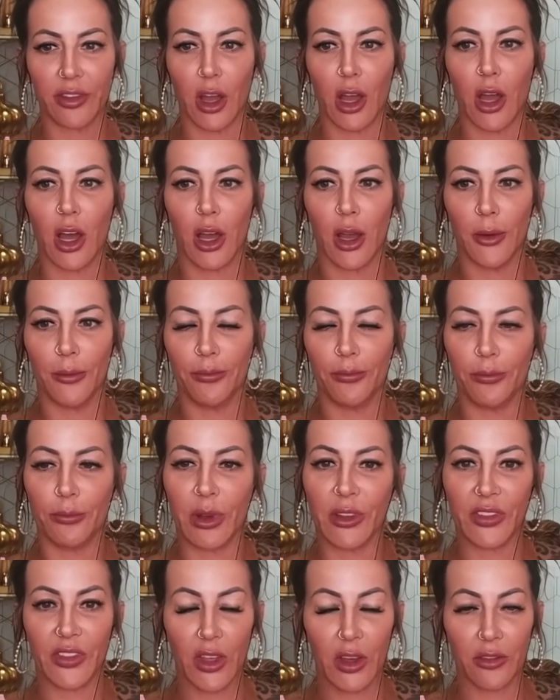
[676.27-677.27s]

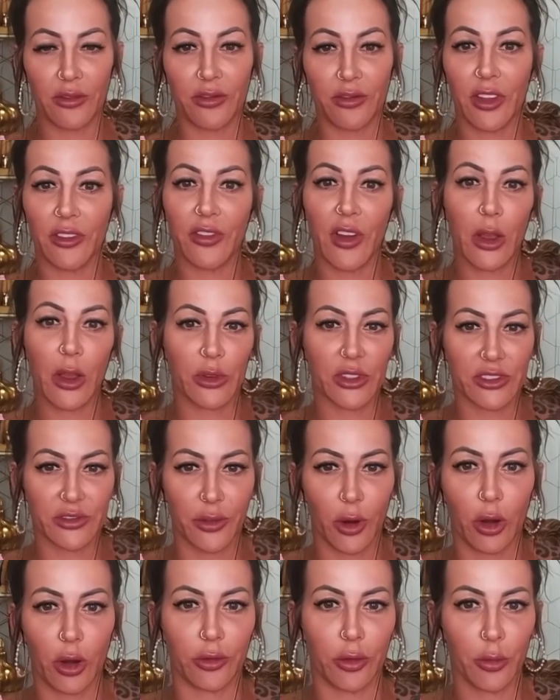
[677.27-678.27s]
But the fight was
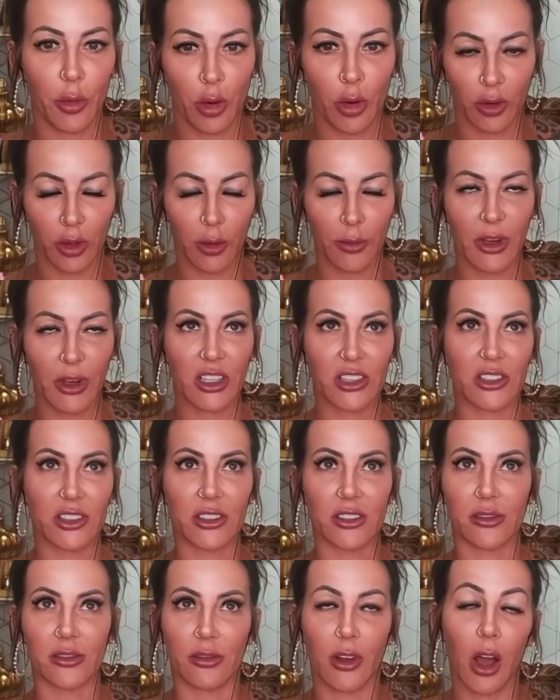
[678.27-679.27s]
far from over. I mean,
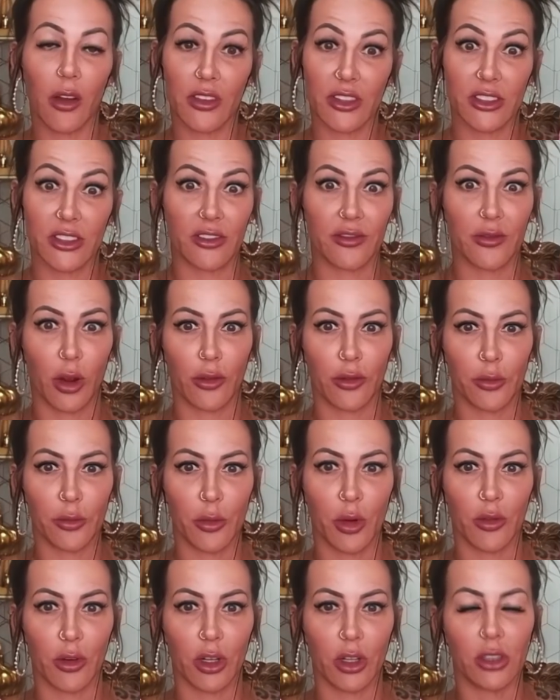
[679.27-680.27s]
it's obviously far from
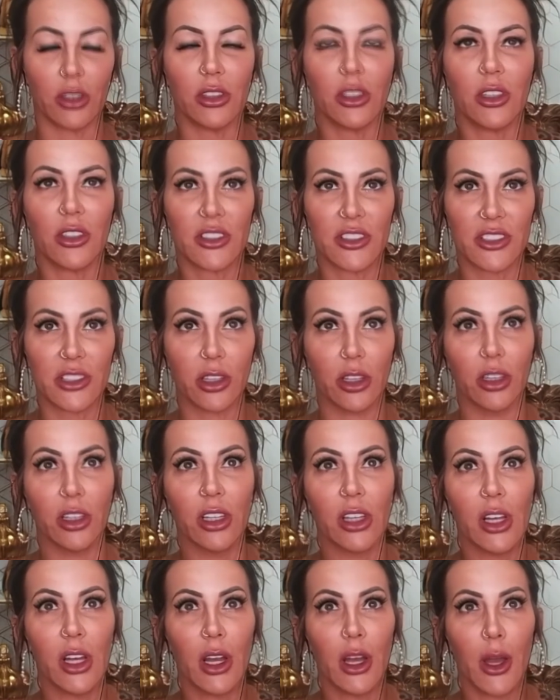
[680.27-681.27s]
over
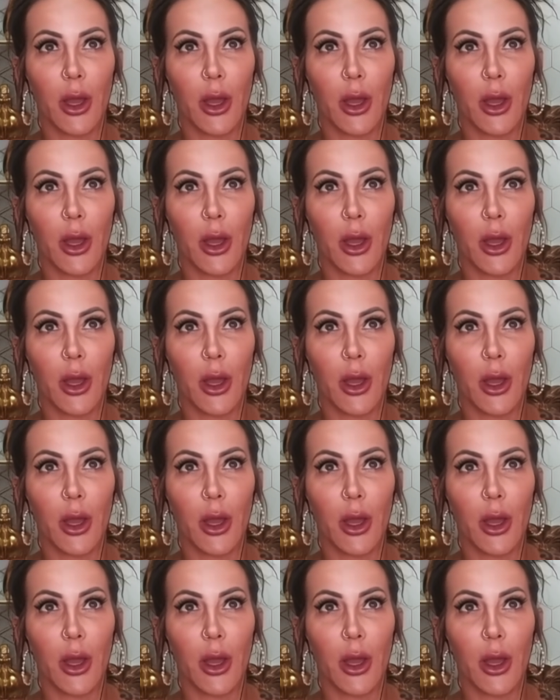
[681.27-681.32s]
still.